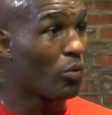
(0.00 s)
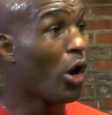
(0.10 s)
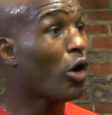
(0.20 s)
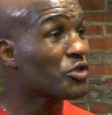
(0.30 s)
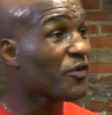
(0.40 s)

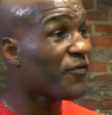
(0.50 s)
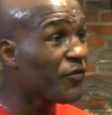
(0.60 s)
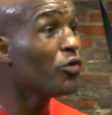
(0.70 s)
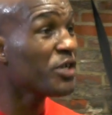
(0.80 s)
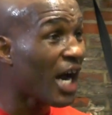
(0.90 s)
Well, it's a
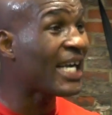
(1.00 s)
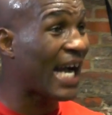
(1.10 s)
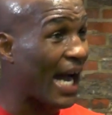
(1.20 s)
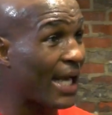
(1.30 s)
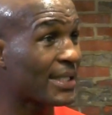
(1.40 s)
few young
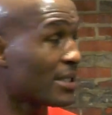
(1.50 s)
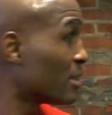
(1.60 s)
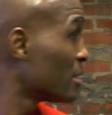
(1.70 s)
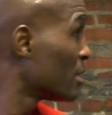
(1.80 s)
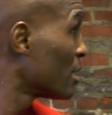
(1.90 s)
guys
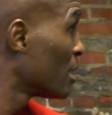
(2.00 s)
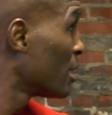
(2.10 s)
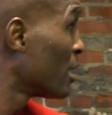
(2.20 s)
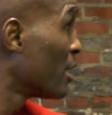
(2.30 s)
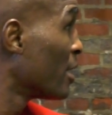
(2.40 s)

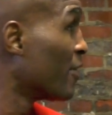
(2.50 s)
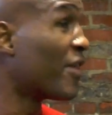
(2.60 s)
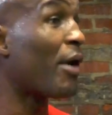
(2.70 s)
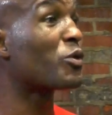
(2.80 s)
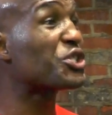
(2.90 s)

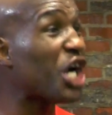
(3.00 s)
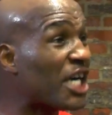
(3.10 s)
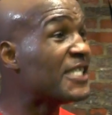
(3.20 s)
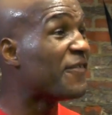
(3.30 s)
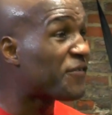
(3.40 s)
that was
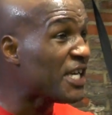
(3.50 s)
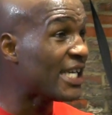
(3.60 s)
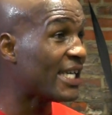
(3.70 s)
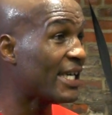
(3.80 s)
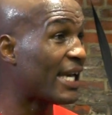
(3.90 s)

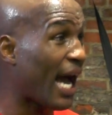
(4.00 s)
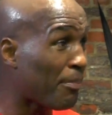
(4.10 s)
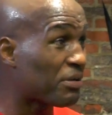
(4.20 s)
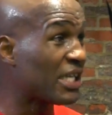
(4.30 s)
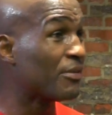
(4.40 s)
undefeated, and
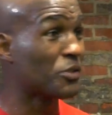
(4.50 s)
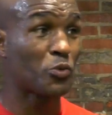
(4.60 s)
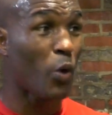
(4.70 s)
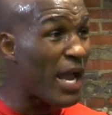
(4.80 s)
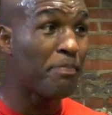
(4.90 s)
I believe
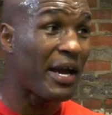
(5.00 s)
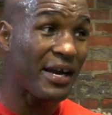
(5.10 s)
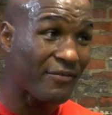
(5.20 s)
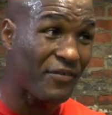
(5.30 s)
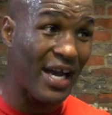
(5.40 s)
was way
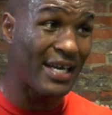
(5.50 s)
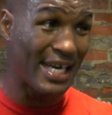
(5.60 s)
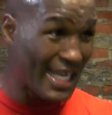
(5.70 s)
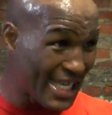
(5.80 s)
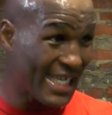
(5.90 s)
better at fighting
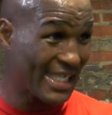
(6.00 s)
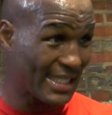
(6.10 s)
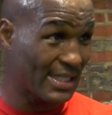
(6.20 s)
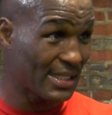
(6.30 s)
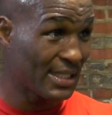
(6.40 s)
than he
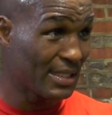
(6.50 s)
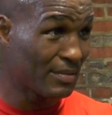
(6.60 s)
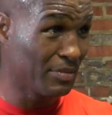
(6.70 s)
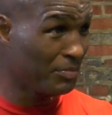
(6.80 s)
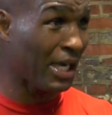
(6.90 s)
is.
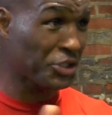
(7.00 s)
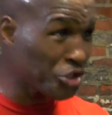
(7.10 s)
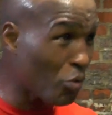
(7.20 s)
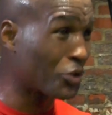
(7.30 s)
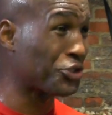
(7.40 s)
But I
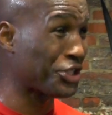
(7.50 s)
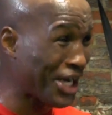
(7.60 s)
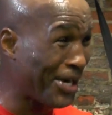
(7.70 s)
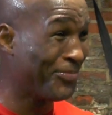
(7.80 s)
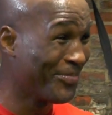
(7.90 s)
still want you to
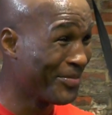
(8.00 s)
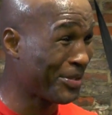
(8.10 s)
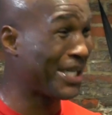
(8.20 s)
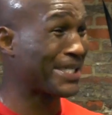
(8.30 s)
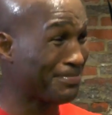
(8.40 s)
come
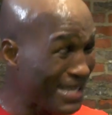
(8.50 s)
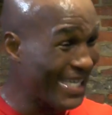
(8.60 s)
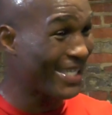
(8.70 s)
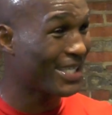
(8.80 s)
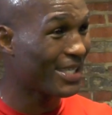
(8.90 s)
because of
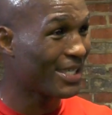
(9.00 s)
me.